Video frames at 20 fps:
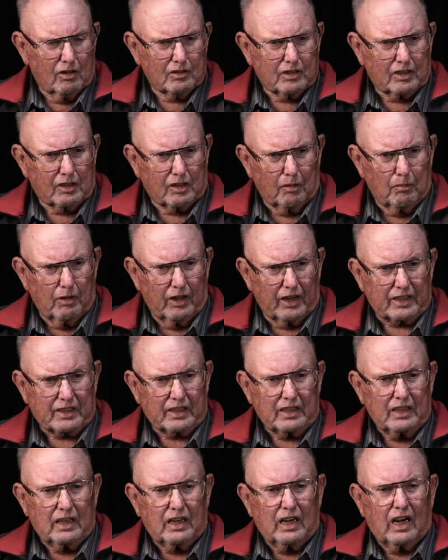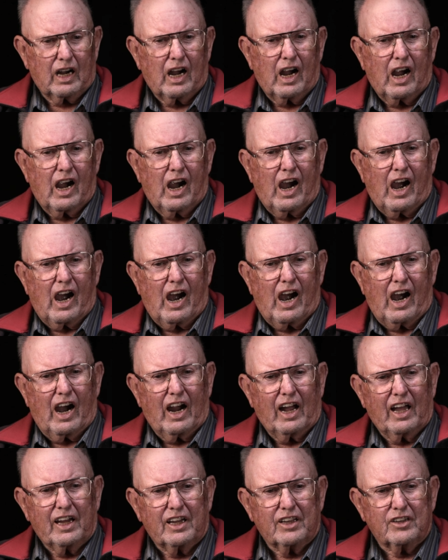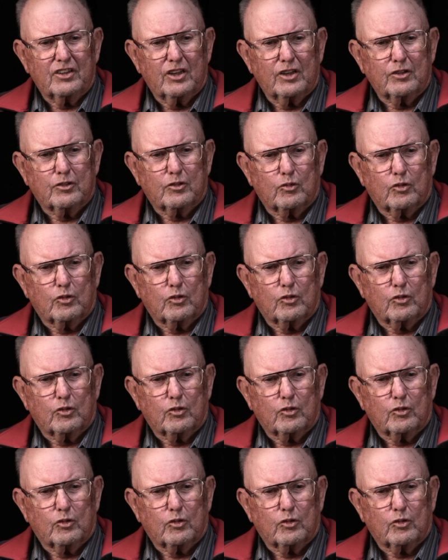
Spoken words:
Quebec, and